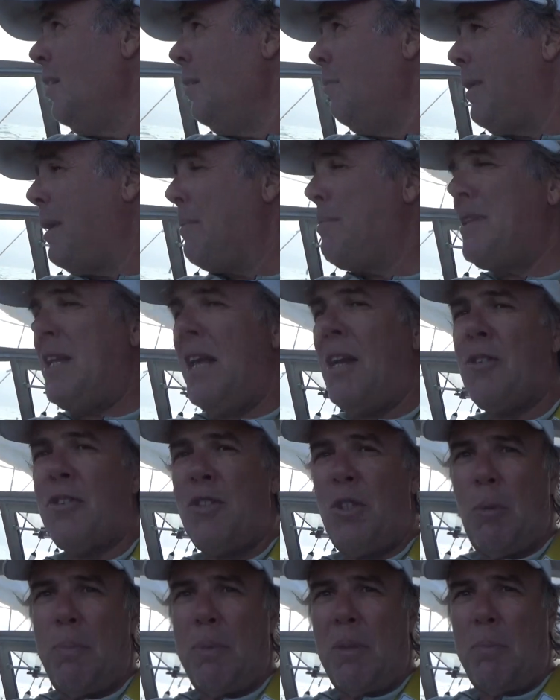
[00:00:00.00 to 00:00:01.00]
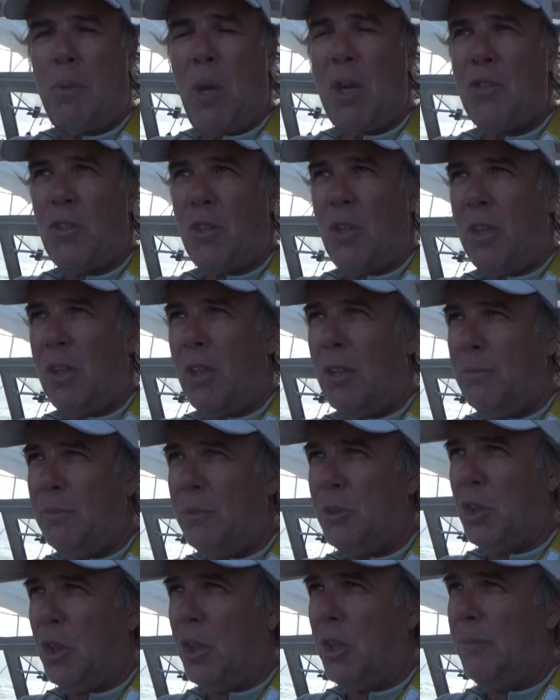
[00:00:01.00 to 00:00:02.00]
Made potato soup in the pressure cooker. It
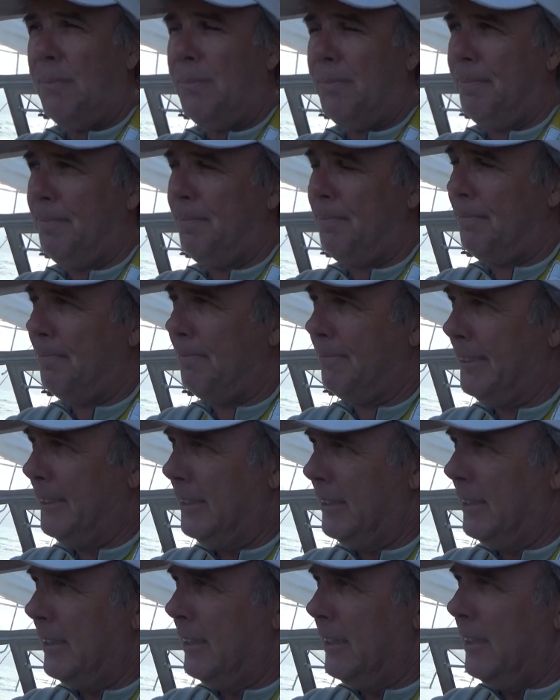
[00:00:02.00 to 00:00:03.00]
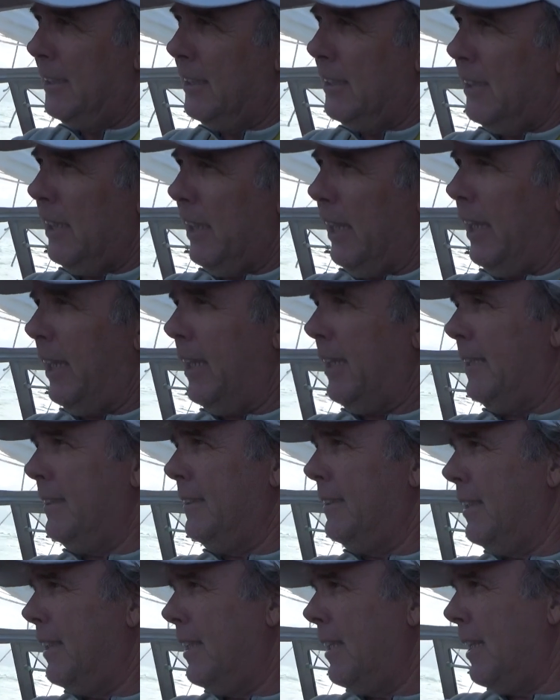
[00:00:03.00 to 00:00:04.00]
was good.
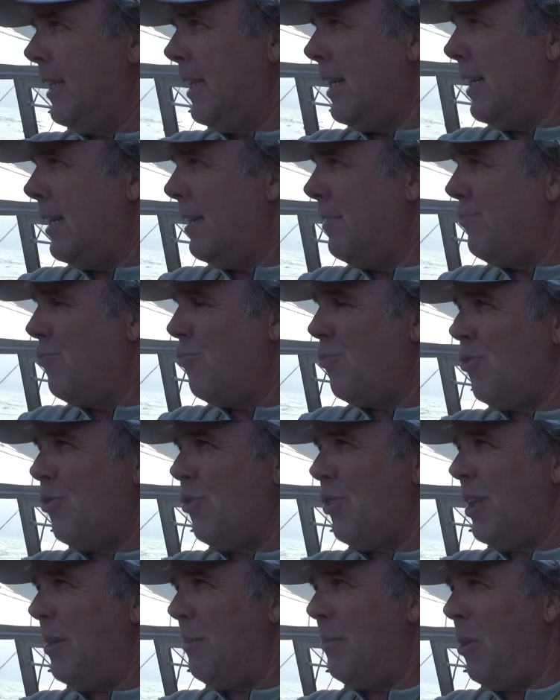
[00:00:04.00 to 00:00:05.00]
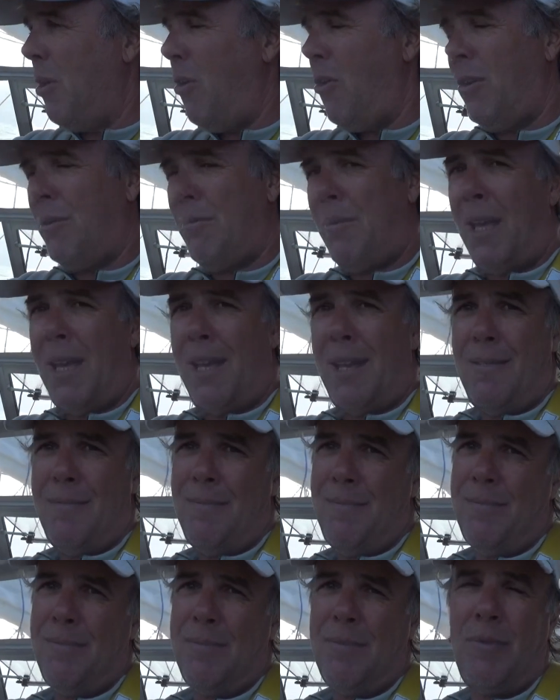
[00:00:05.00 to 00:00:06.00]
And we'll keep going,
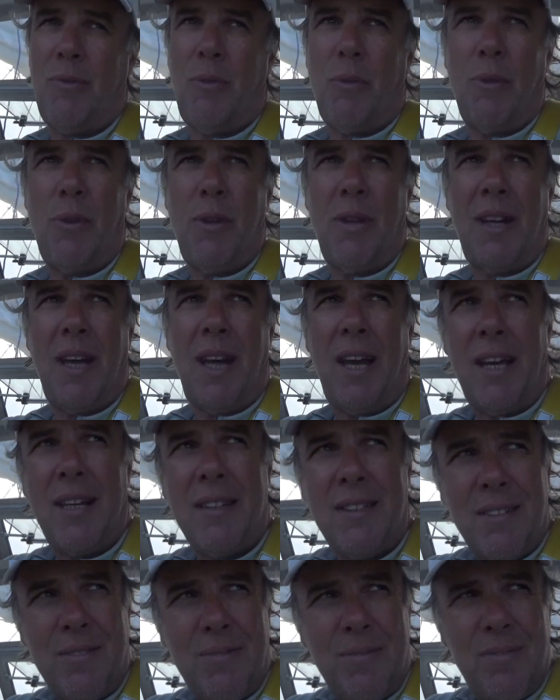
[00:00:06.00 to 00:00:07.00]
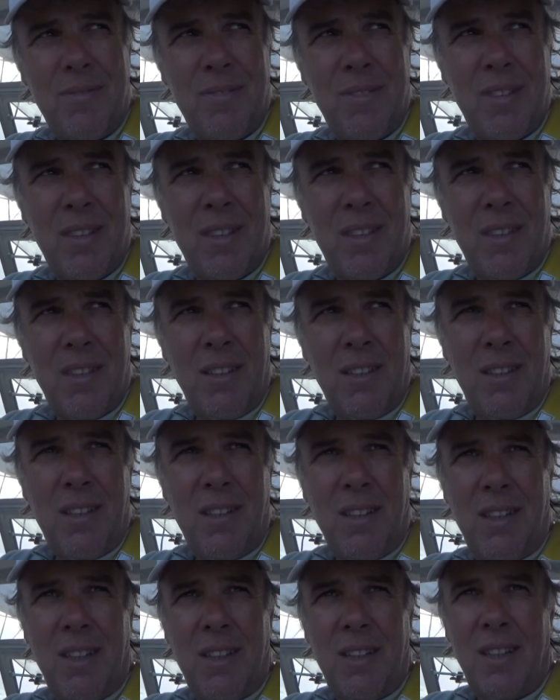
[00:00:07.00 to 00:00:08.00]
man, through the night.
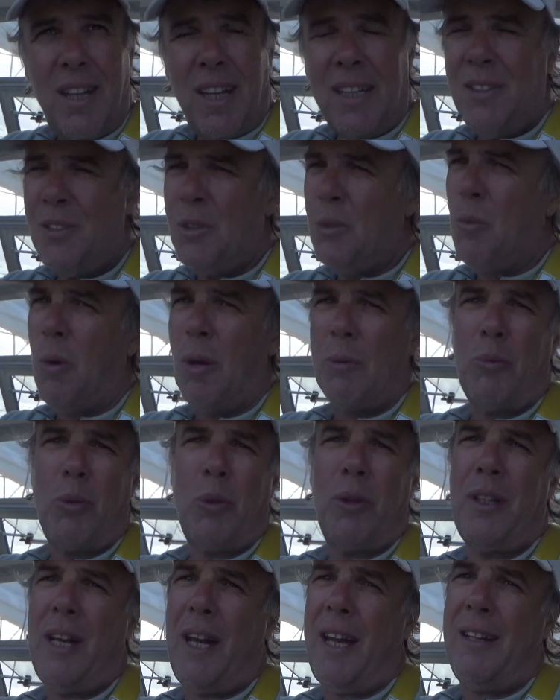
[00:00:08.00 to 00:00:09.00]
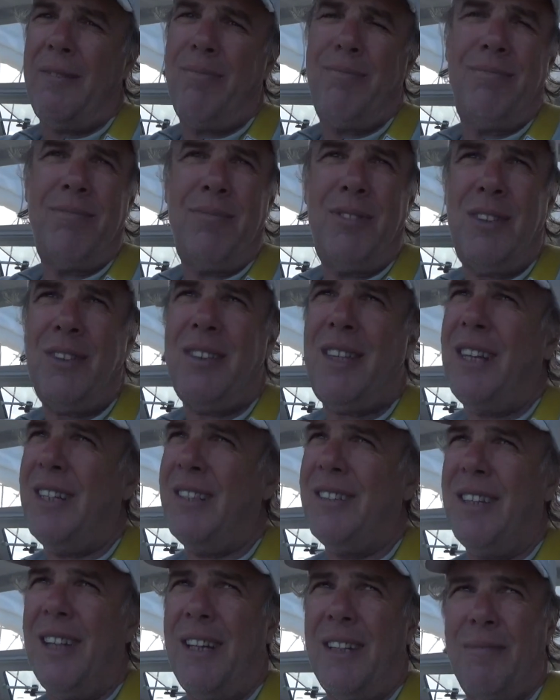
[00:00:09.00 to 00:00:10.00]
I can do one more night. Just get
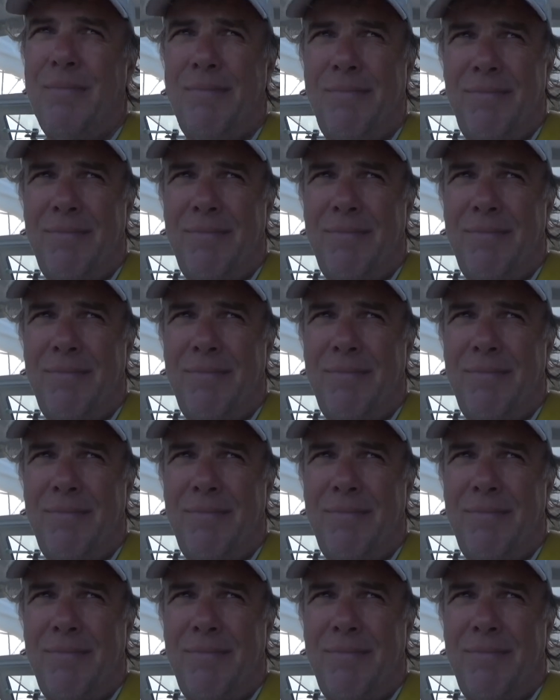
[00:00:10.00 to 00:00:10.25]
it done.